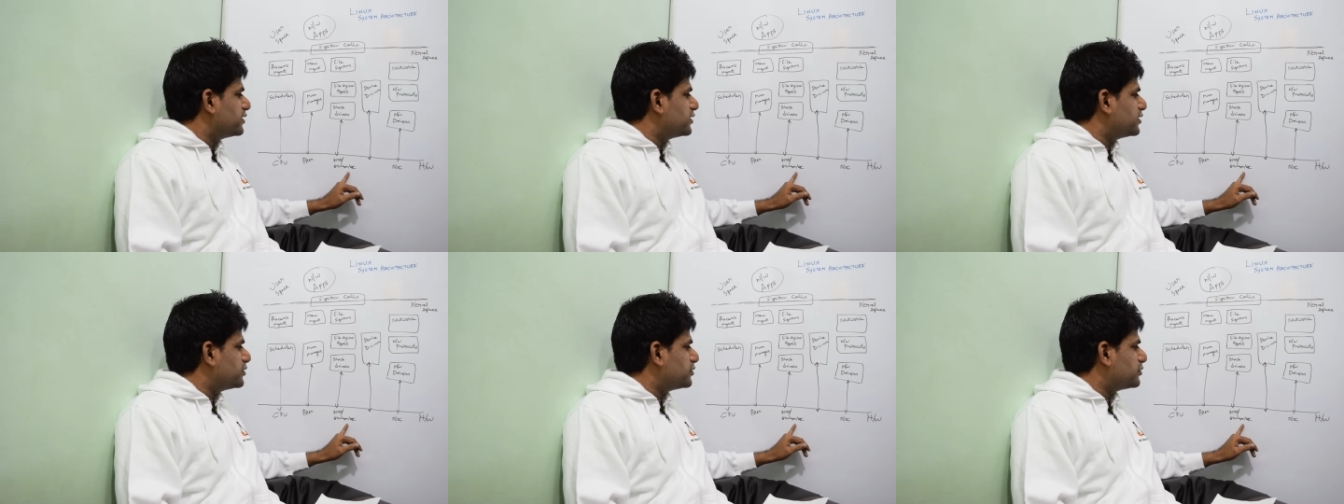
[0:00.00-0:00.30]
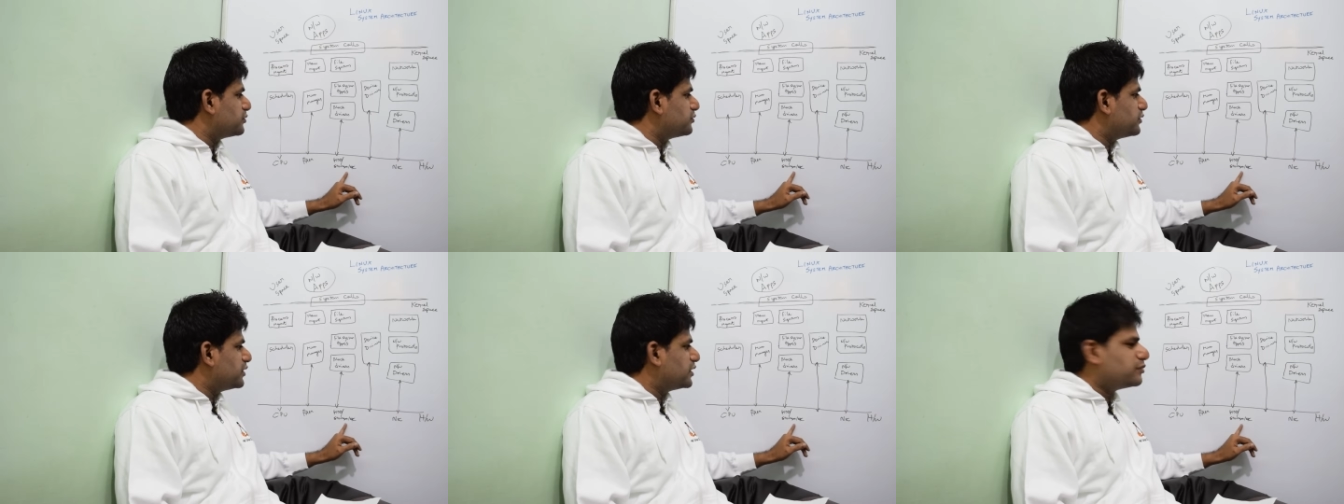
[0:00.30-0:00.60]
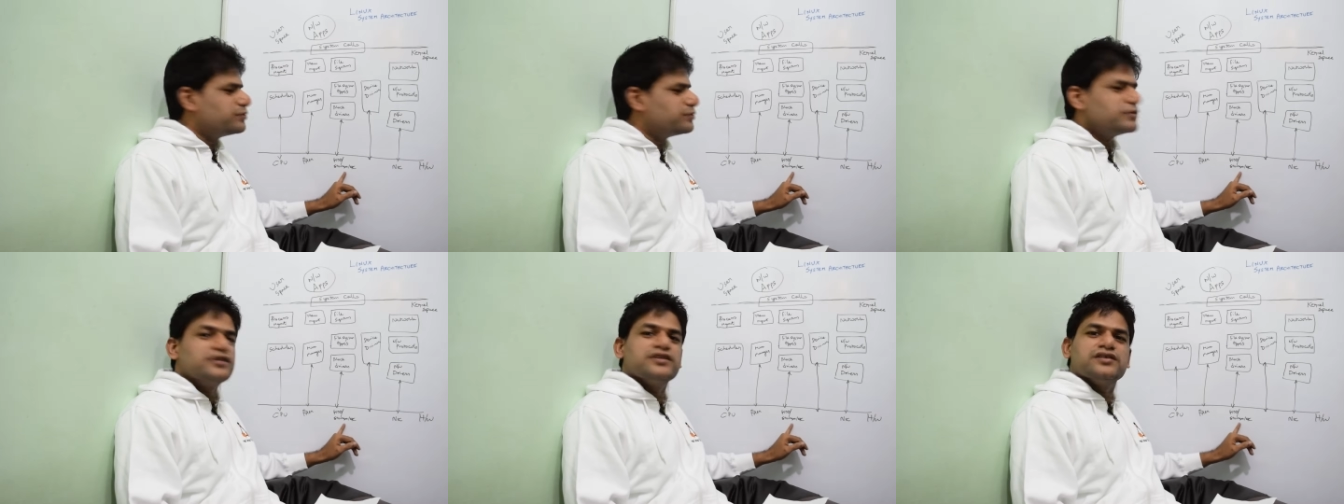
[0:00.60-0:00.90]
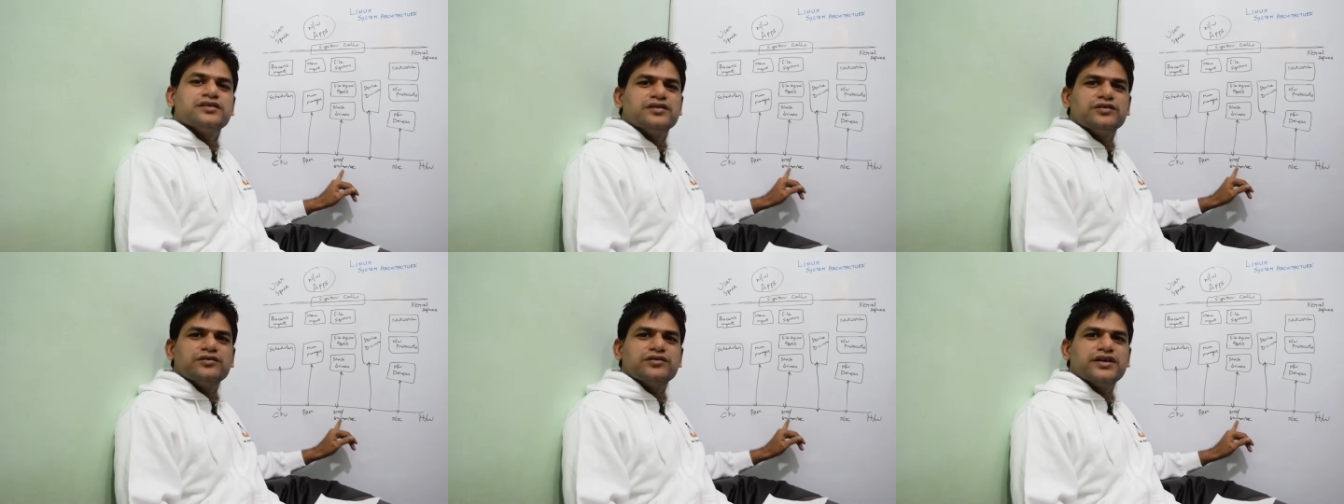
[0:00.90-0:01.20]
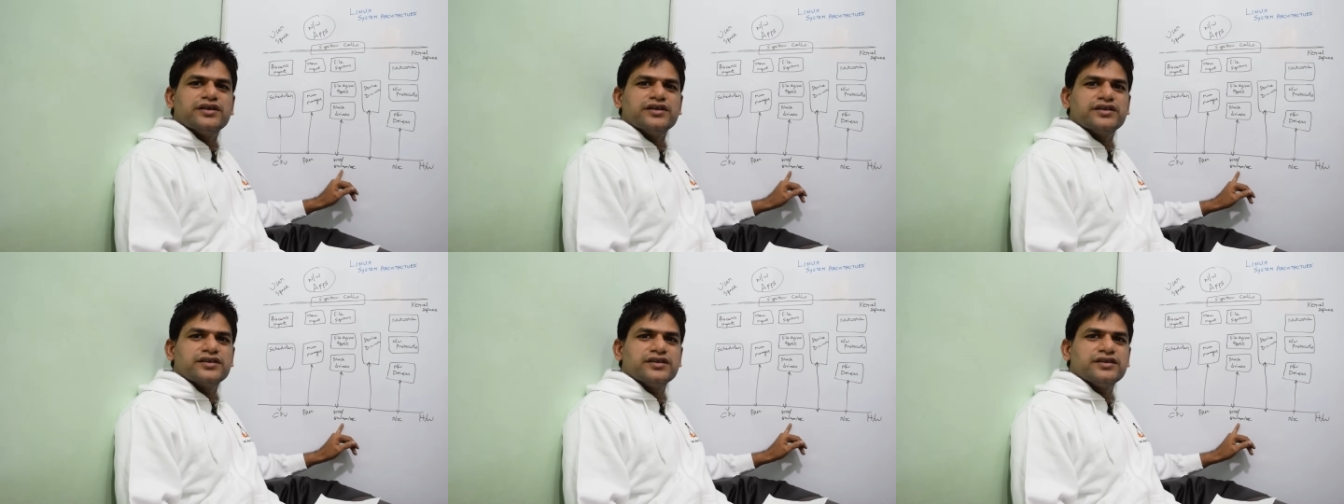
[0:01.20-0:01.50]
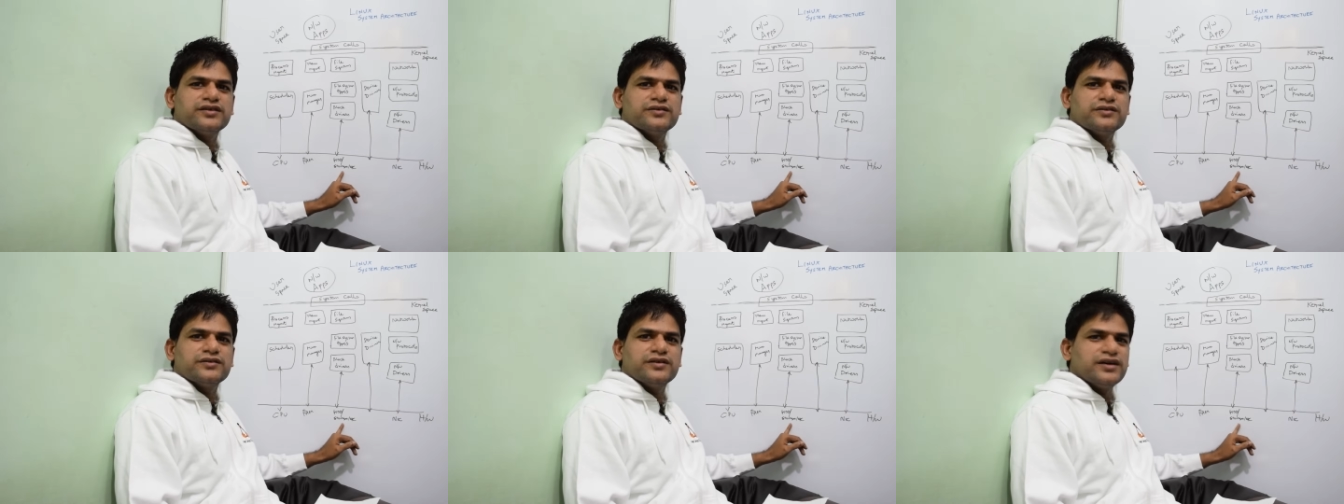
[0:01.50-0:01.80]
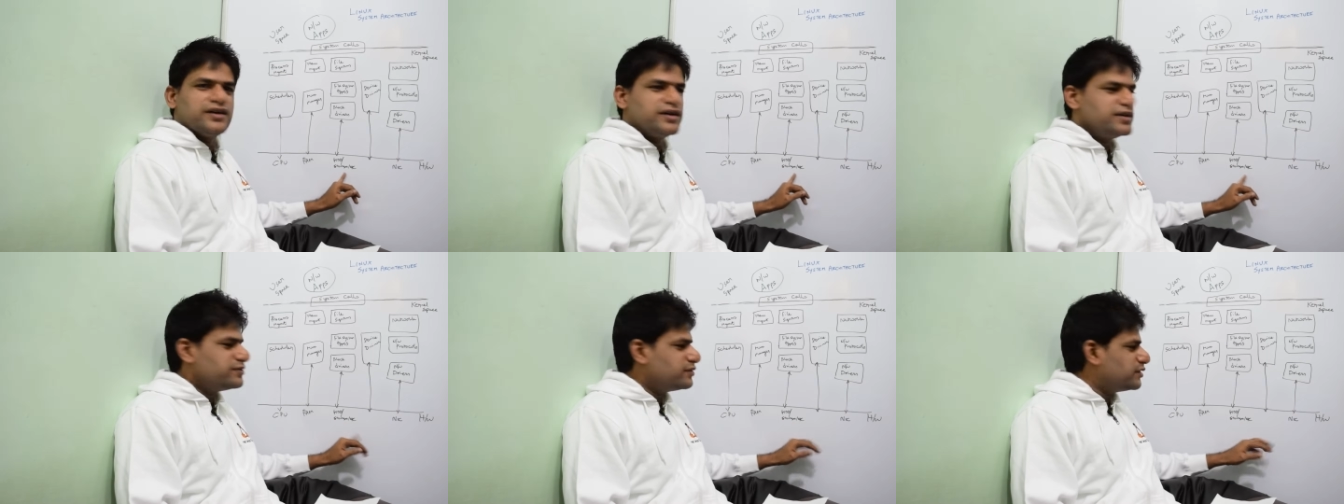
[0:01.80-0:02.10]
peripherals you connected to the
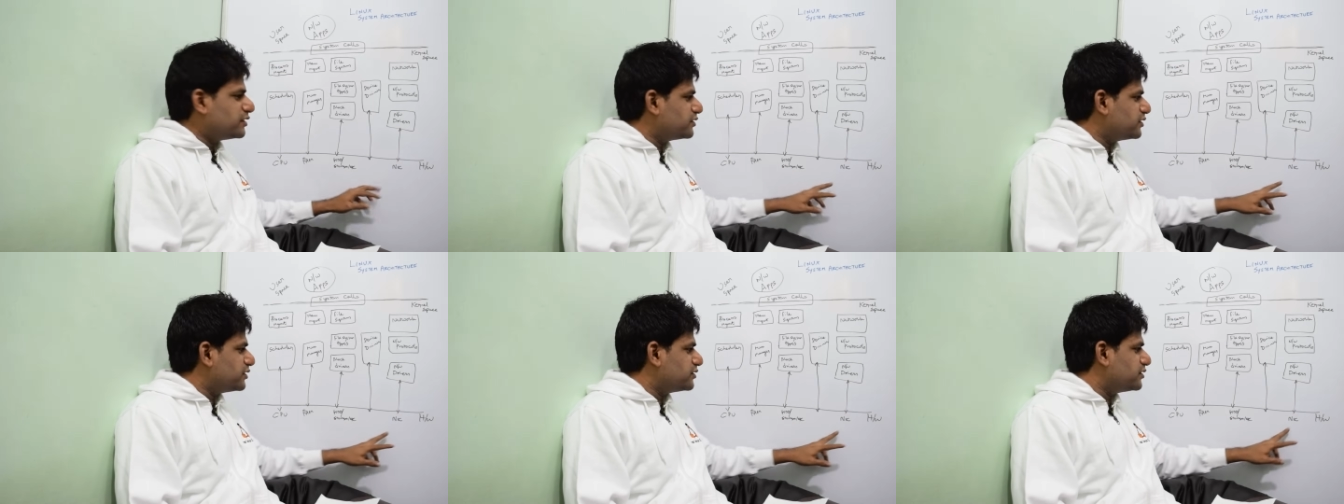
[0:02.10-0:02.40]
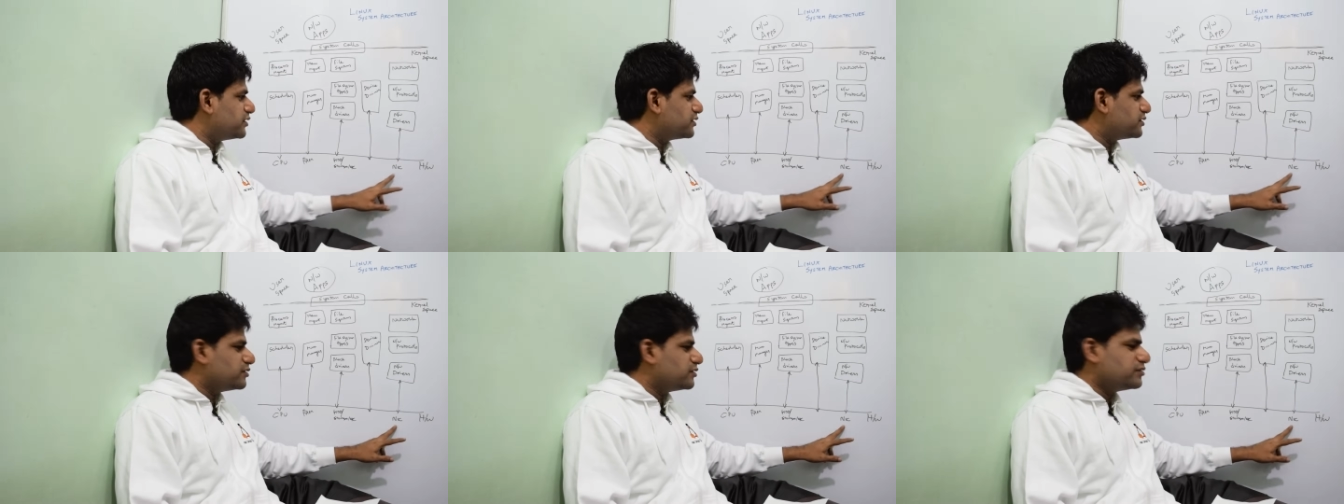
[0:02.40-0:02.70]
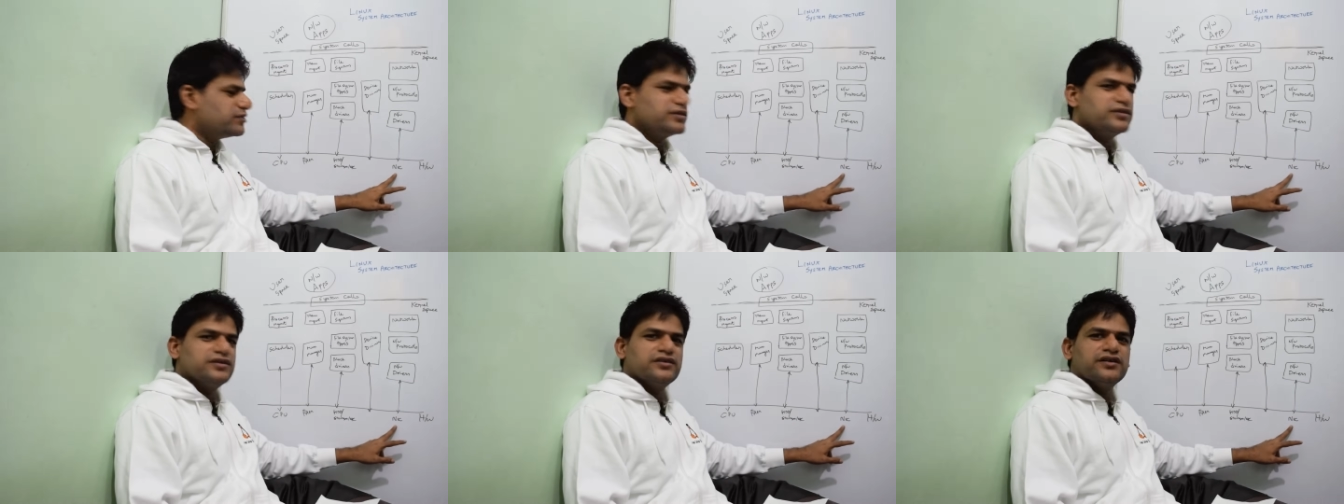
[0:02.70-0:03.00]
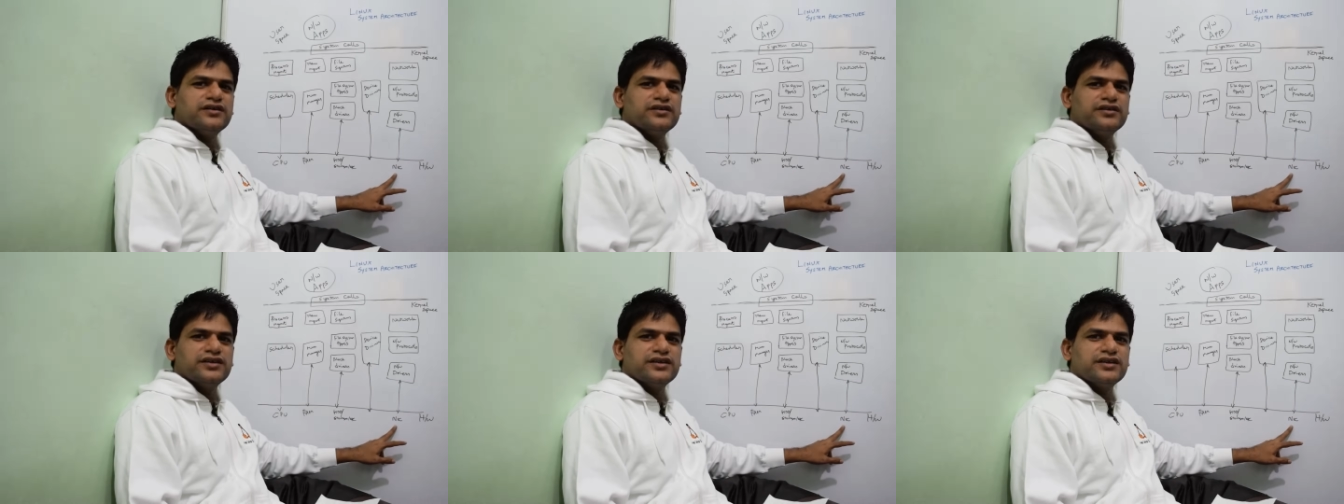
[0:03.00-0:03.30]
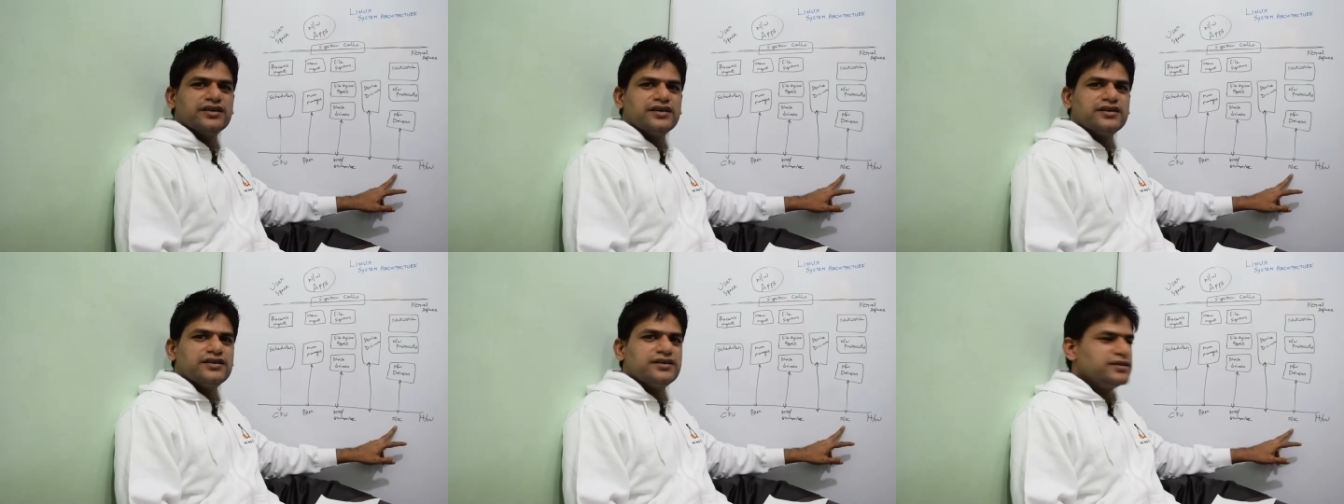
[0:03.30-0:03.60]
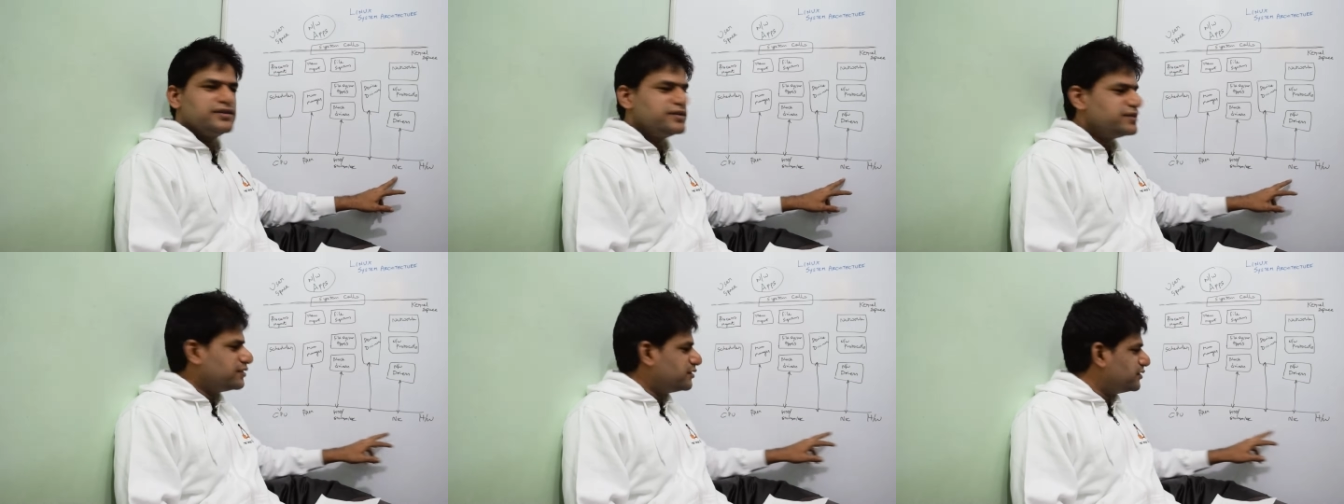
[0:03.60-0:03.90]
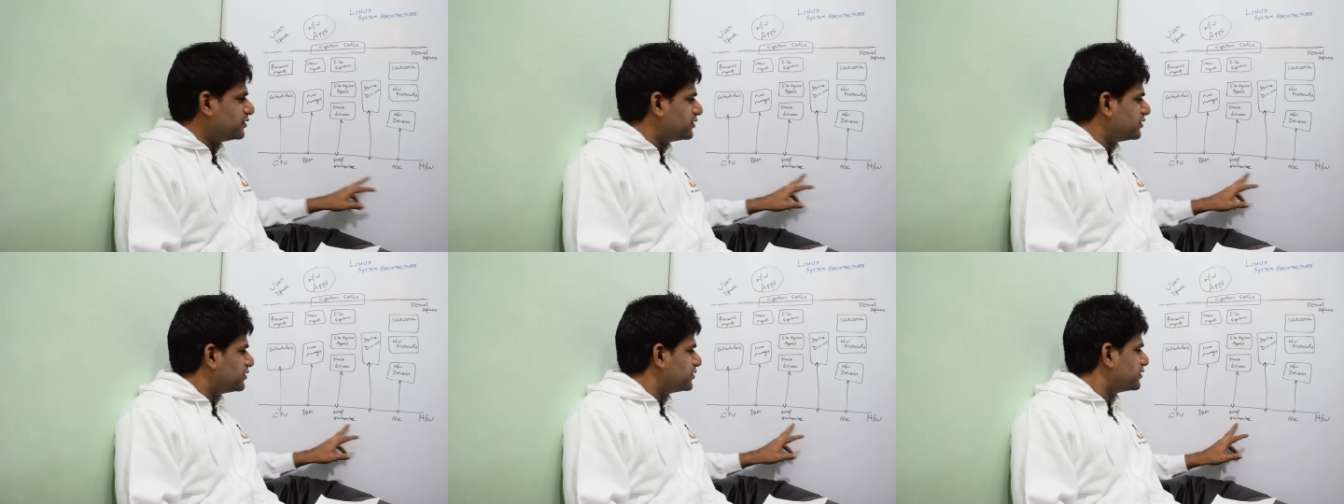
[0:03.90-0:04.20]
hardware, such as your NIC card
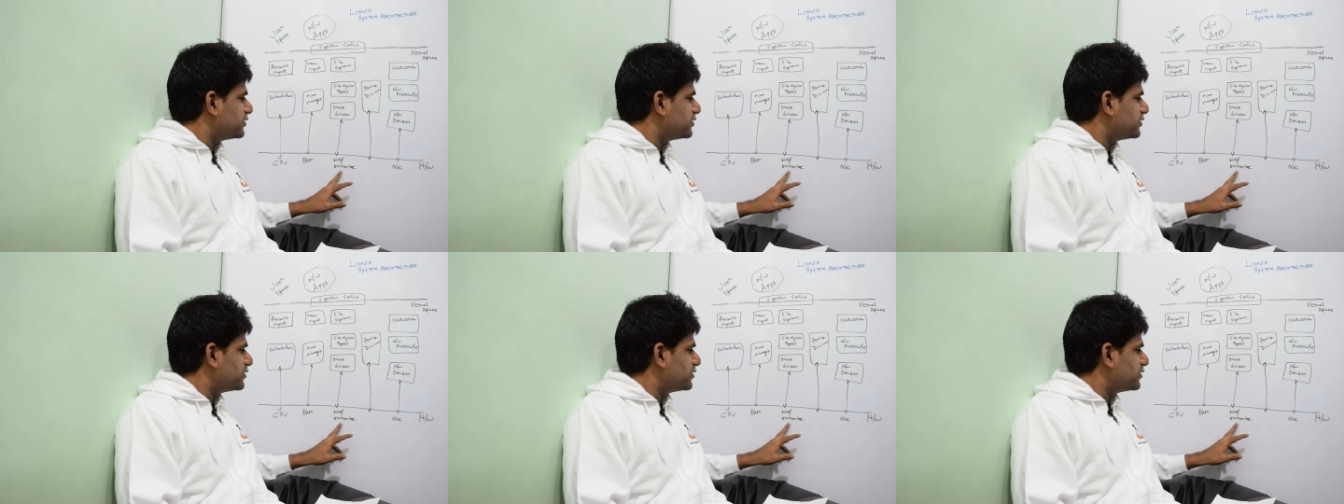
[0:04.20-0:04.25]
and